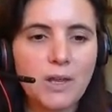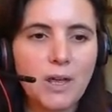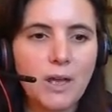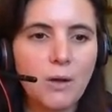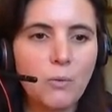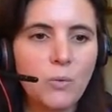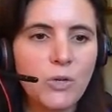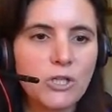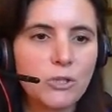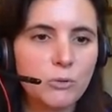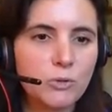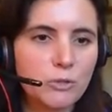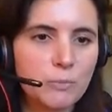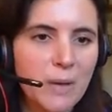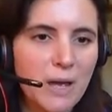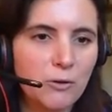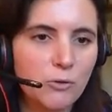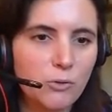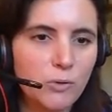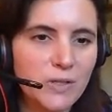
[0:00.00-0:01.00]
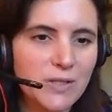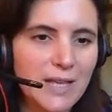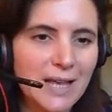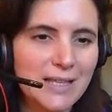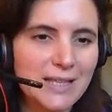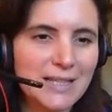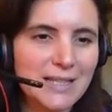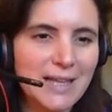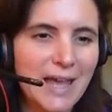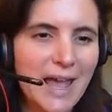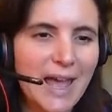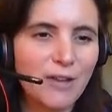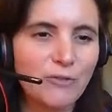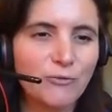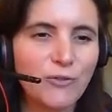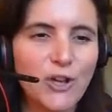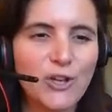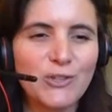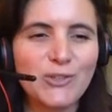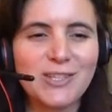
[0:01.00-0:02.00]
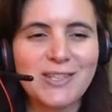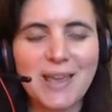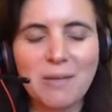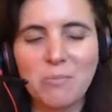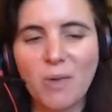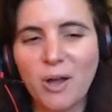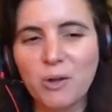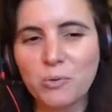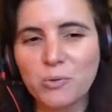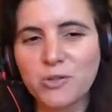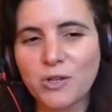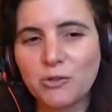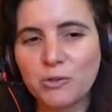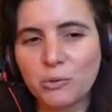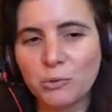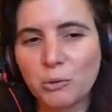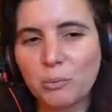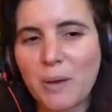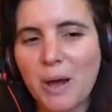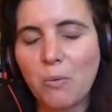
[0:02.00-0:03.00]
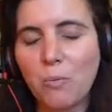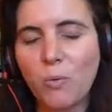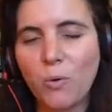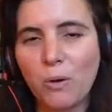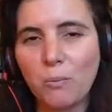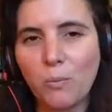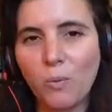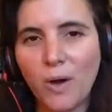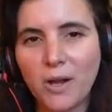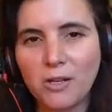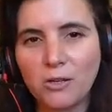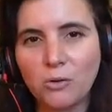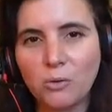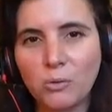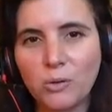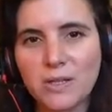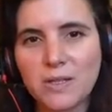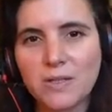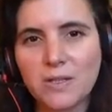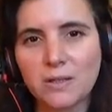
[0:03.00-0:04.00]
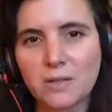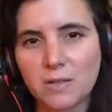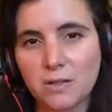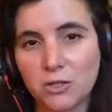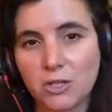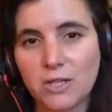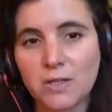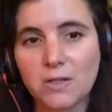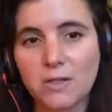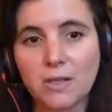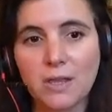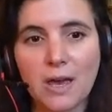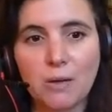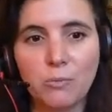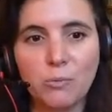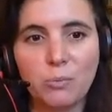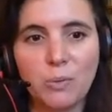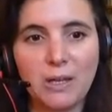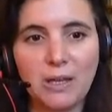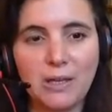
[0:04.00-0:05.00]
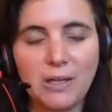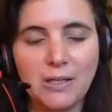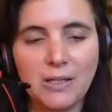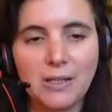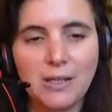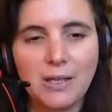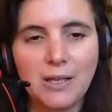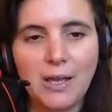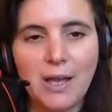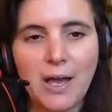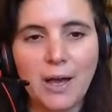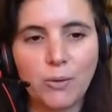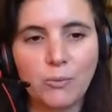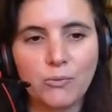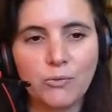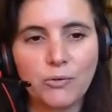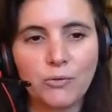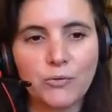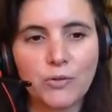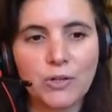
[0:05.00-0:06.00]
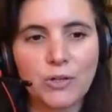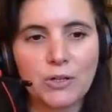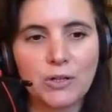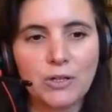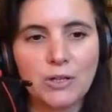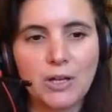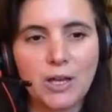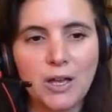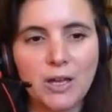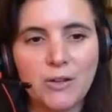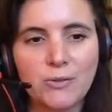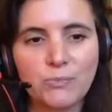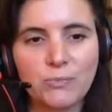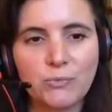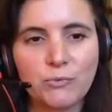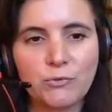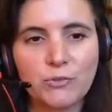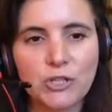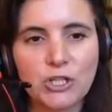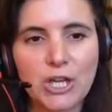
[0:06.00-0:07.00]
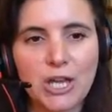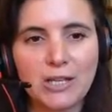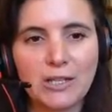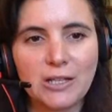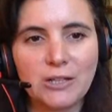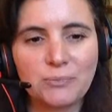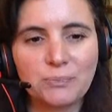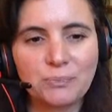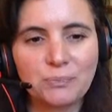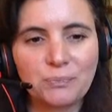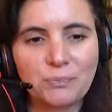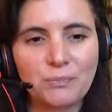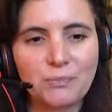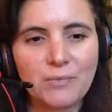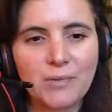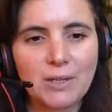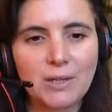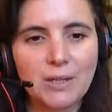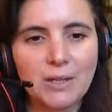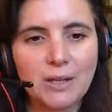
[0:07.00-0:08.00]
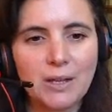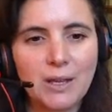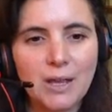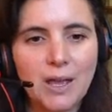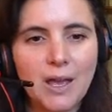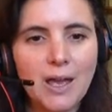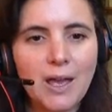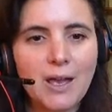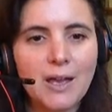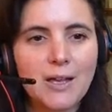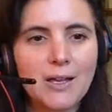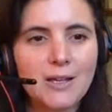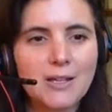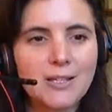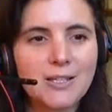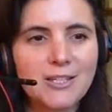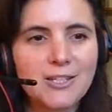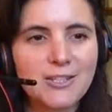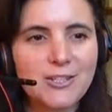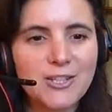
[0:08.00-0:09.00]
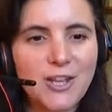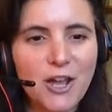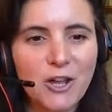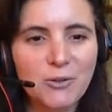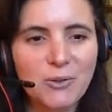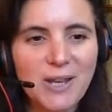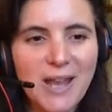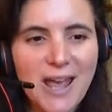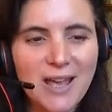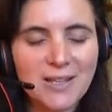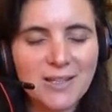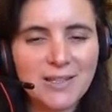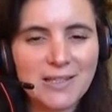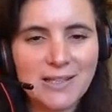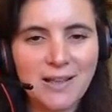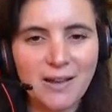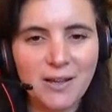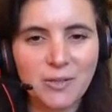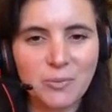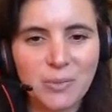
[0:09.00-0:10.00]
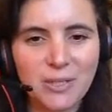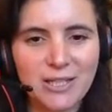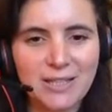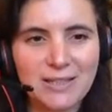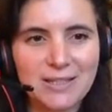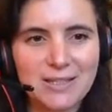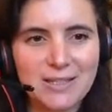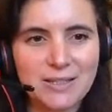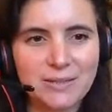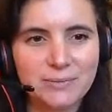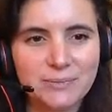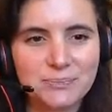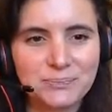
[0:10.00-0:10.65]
We talked about noise cancelling headphones. They might also talk about white noise and suggest that that would be helpful for Shani. So next slide, please.